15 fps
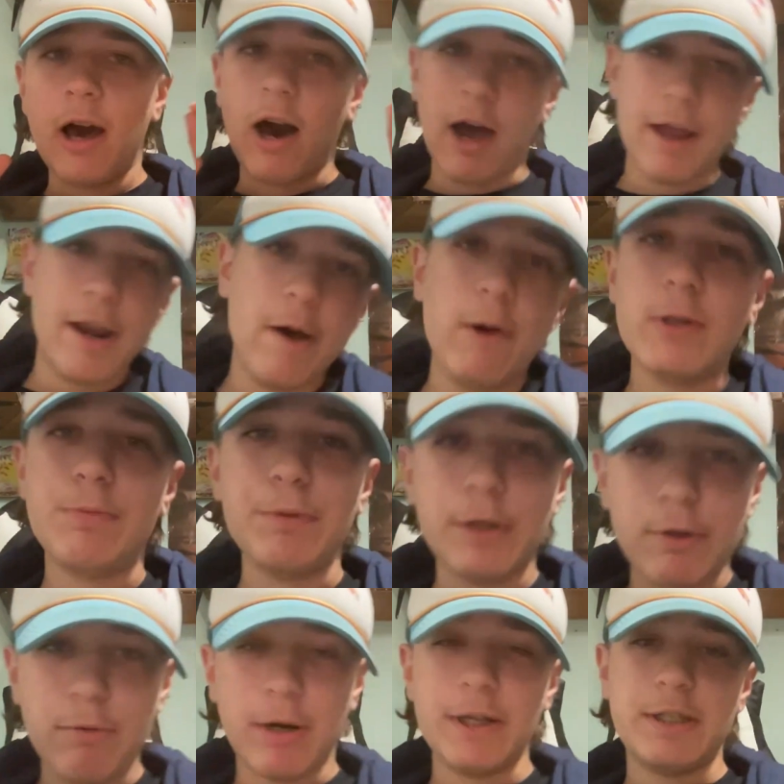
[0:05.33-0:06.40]
I know it's been
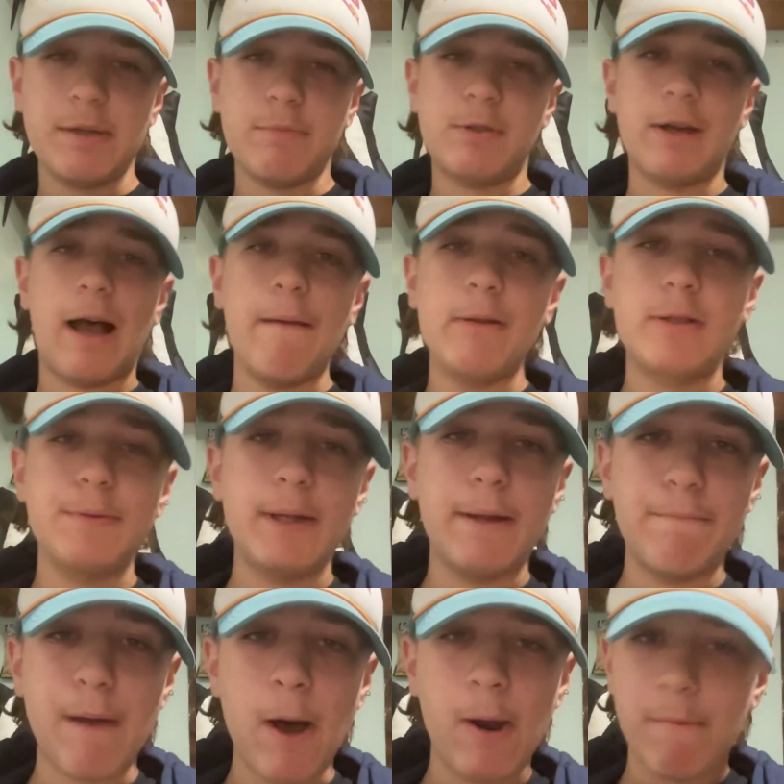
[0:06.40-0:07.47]
quite some time. It's been
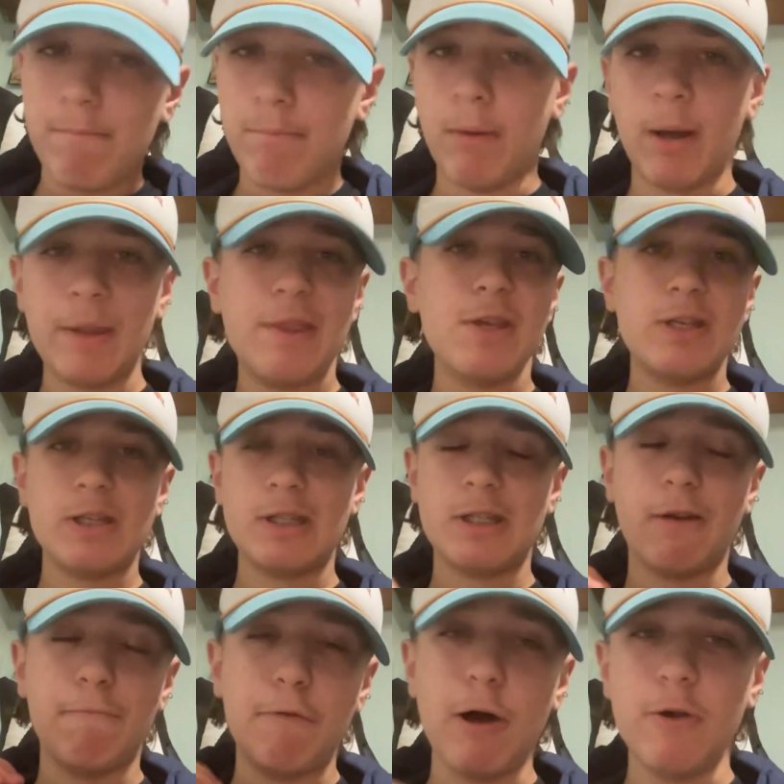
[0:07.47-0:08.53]
about a month since
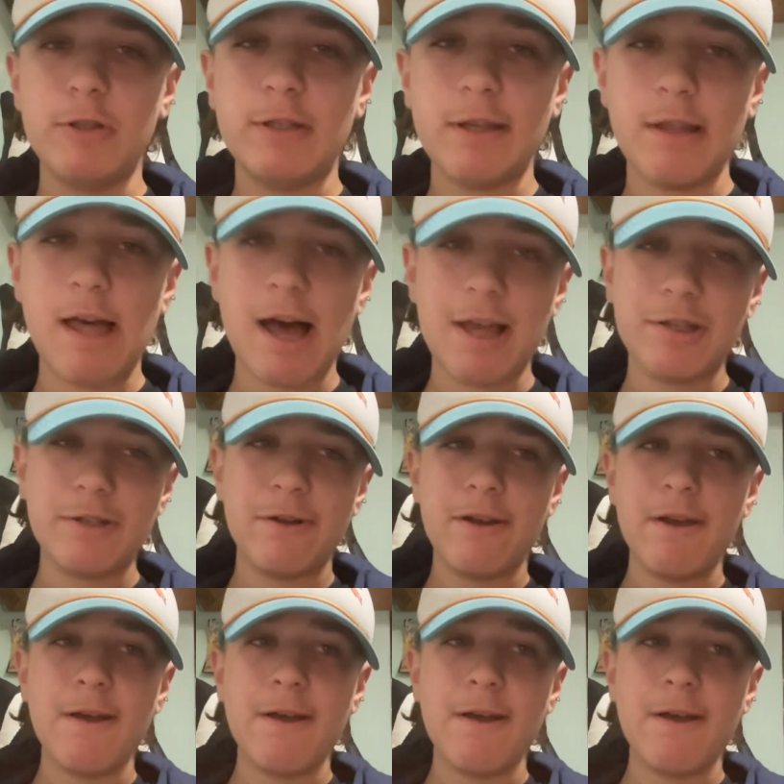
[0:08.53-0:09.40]
I posted last.